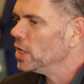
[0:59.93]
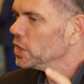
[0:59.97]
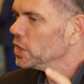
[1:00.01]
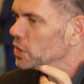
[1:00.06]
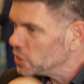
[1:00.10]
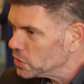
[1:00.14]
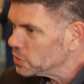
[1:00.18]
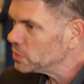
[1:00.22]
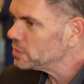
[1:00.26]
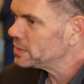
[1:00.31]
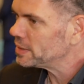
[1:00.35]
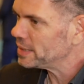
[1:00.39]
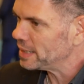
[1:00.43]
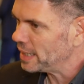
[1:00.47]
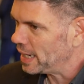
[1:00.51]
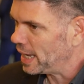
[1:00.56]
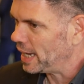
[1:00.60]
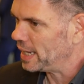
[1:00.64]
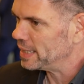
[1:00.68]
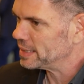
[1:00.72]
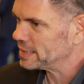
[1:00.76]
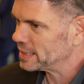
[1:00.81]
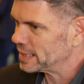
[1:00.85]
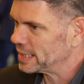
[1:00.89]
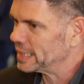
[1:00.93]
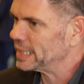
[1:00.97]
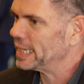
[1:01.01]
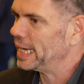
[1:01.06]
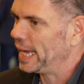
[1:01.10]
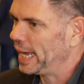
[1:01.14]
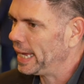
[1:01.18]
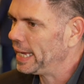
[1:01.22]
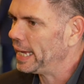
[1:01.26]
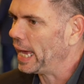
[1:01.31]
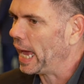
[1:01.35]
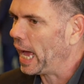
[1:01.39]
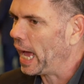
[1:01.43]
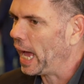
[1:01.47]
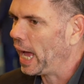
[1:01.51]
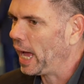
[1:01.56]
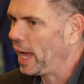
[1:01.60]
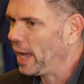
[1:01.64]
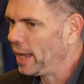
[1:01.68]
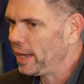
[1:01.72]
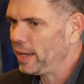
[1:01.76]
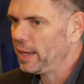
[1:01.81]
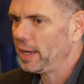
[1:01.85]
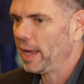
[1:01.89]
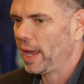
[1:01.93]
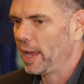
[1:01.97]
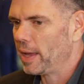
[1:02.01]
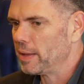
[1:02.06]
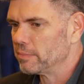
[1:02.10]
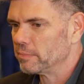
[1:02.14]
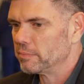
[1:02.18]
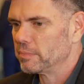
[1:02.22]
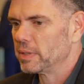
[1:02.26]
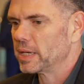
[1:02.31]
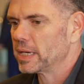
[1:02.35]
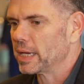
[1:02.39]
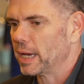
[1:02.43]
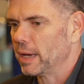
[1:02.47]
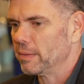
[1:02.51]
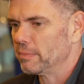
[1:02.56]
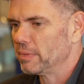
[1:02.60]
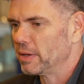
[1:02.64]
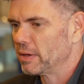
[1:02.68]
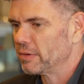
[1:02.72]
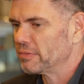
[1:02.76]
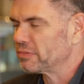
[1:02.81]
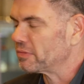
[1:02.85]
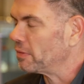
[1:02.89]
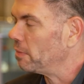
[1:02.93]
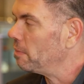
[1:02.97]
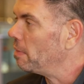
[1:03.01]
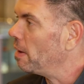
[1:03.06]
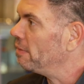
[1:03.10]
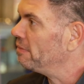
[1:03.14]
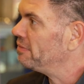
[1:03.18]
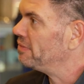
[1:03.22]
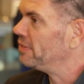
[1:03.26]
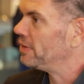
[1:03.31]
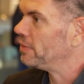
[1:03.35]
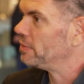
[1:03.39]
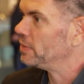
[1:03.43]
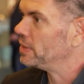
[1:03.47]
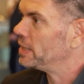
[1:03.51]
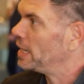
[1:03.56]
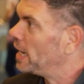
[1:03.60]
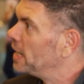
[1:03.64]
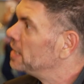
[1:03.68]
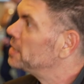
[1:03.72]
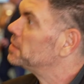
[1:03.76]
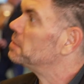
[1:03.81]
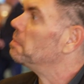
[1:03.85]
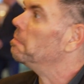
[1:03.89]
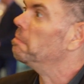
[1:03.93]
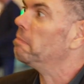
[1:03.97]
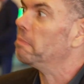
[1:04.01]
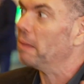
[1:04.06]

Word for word: utilizing AI and becoming from a very nice